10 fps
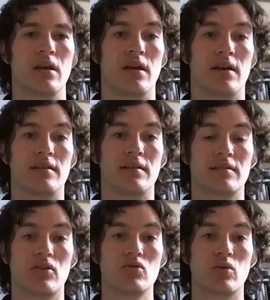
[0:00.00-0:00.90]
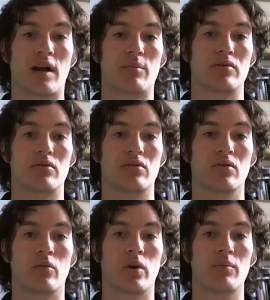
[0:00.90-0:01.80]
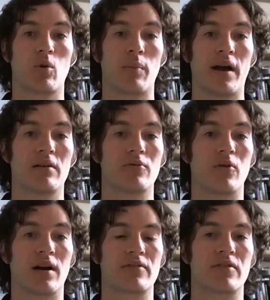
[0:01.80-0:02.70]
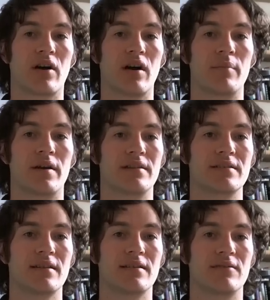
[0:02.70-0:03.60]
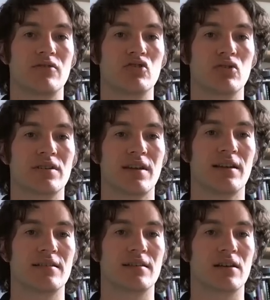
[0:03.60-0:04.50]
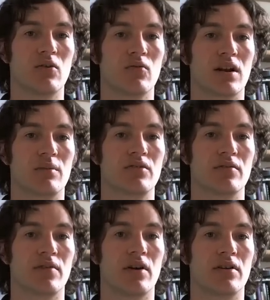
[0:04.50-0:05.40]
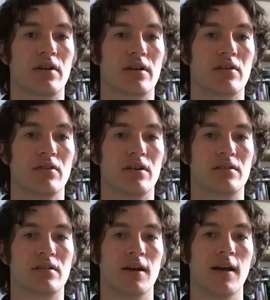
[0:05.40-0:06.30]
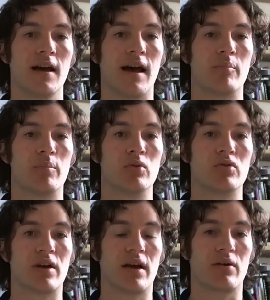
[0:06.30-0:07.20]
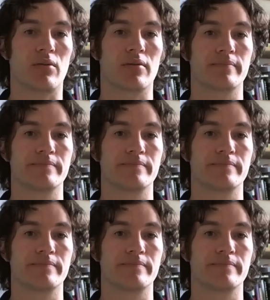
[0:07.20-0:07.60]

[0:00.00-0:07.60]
Is it social capital, where the more powerful have the time and incentive to join tennis and golf clubs to further their careers and boost their health?